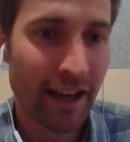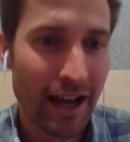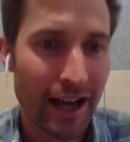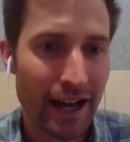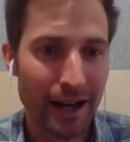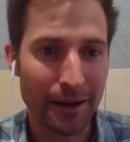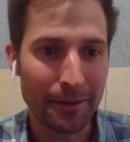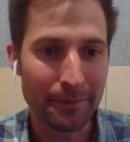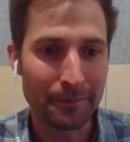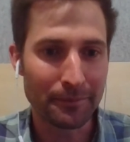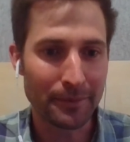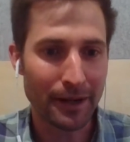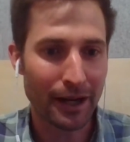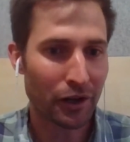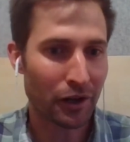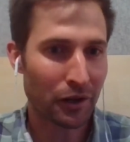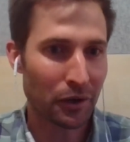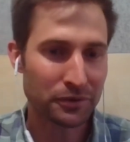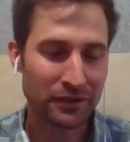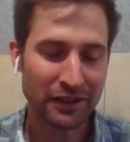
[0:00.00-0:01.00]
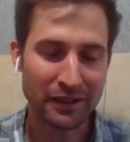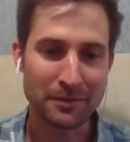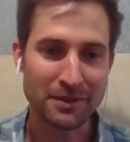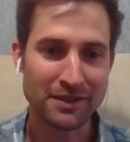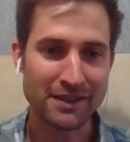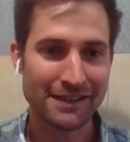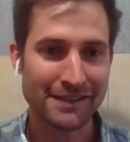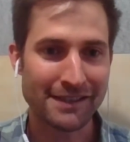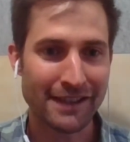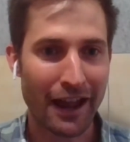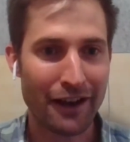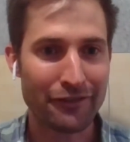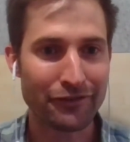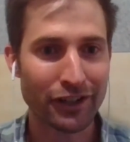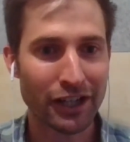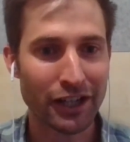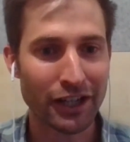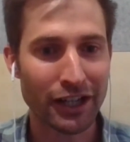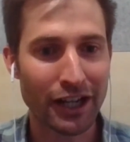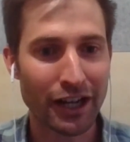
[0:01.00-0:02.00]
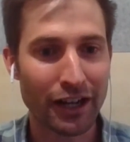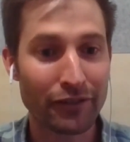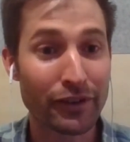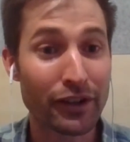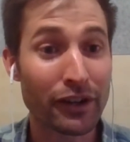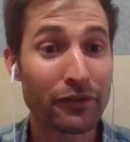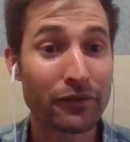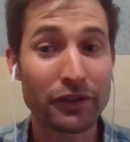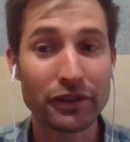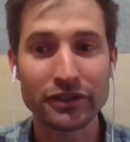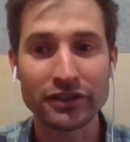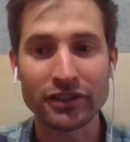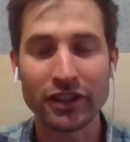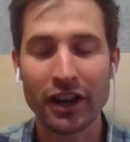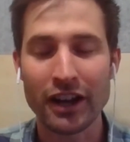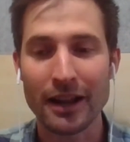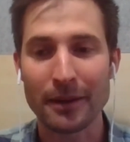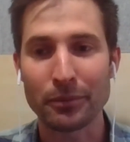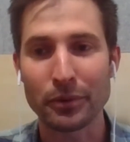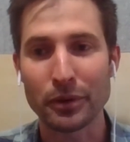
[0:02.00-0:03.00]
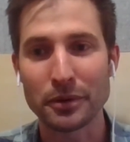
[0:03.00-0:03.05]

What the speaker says: Our whole team is in South Africa, and our very first startup,